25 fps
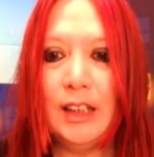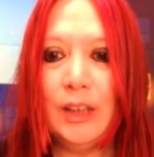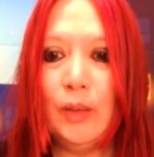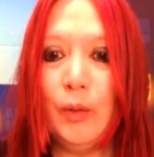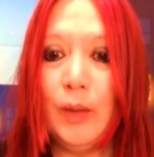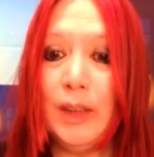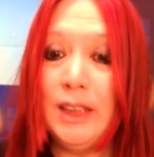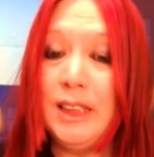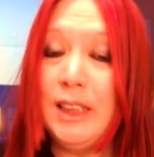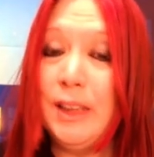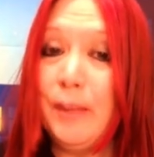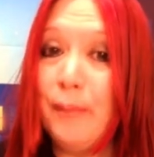
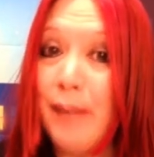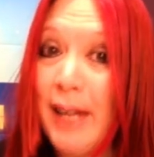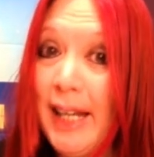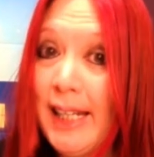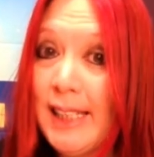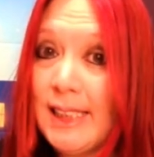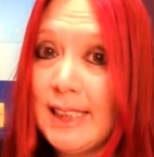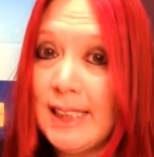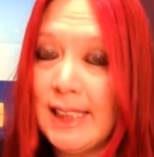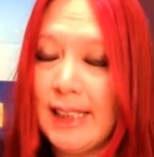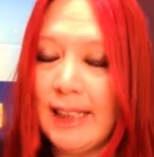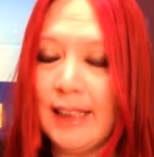What's the
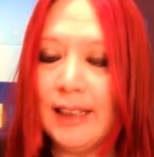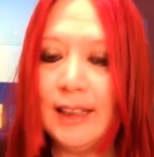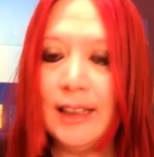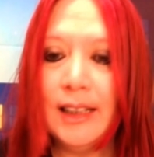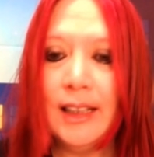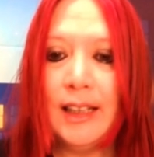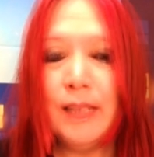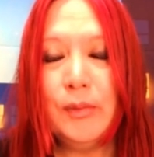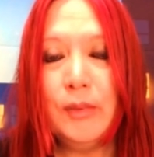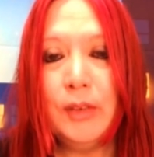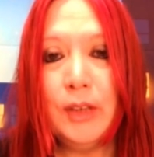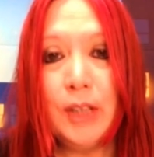pacing?
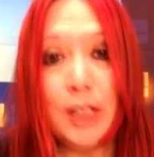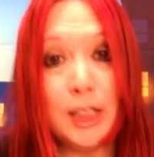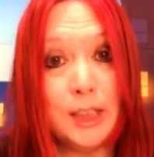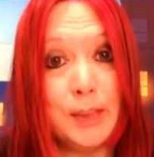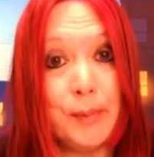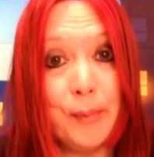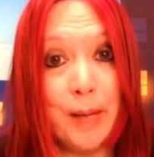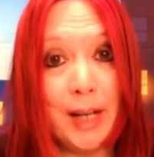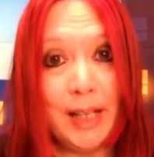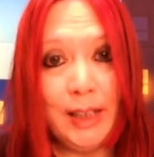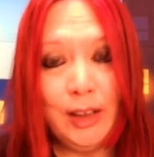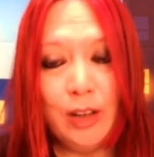does
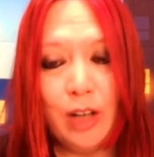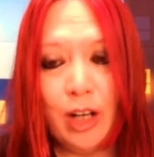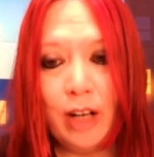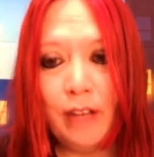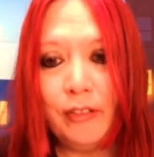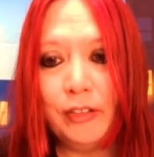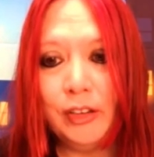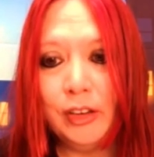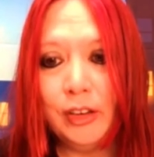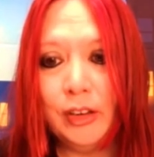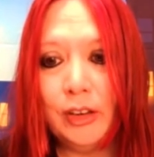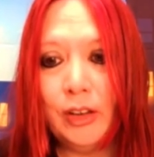my
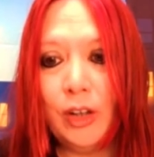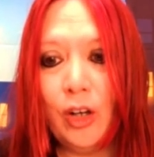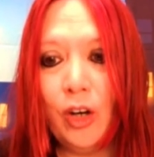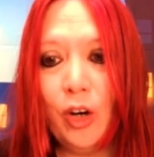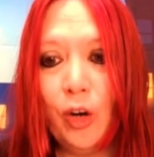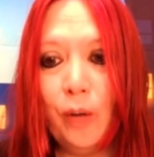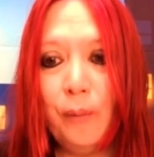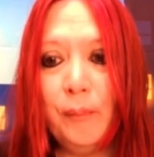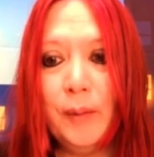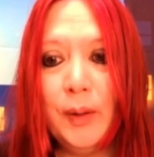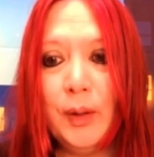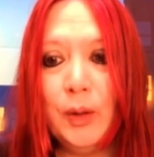novel
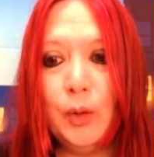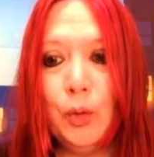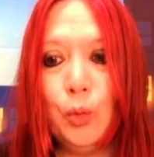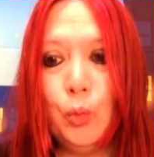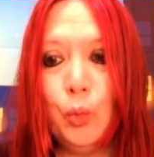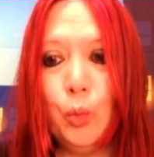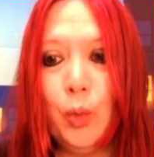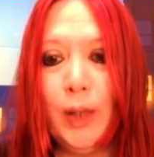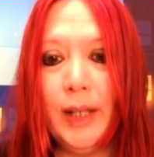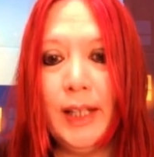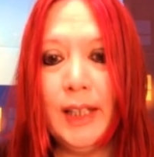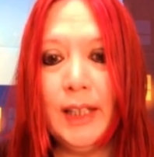
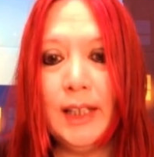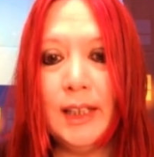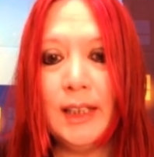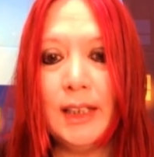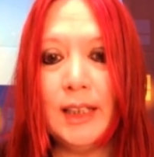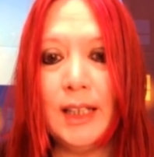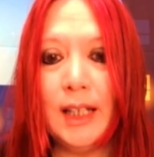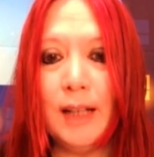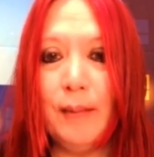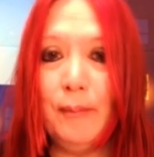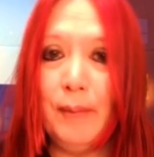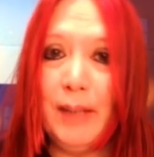open with
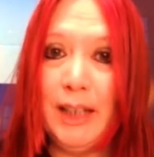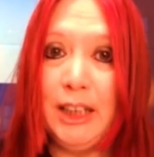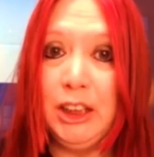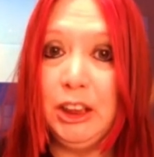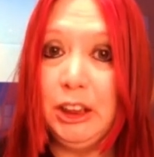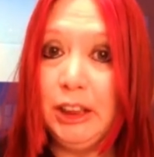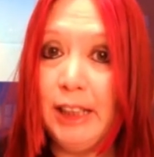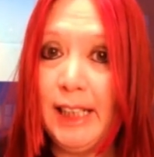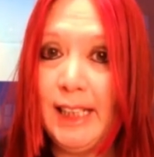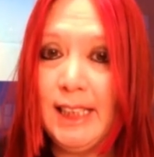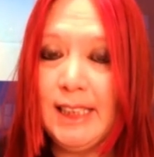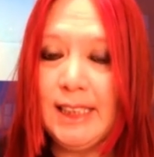a big
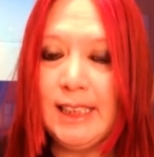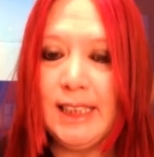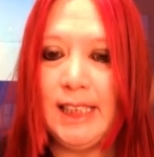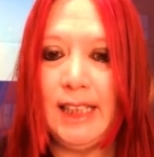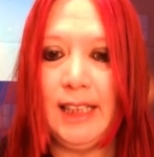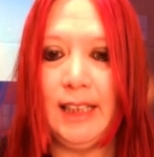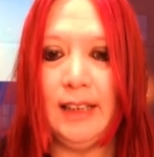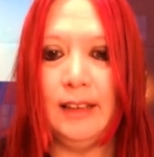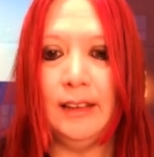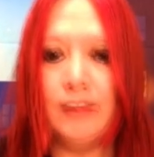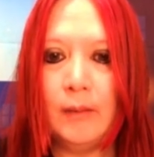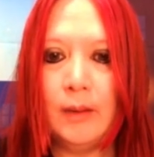chase
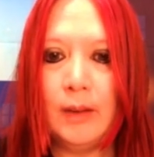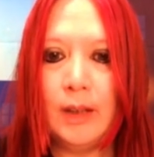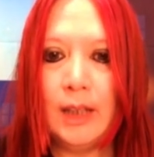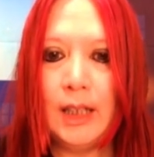scene?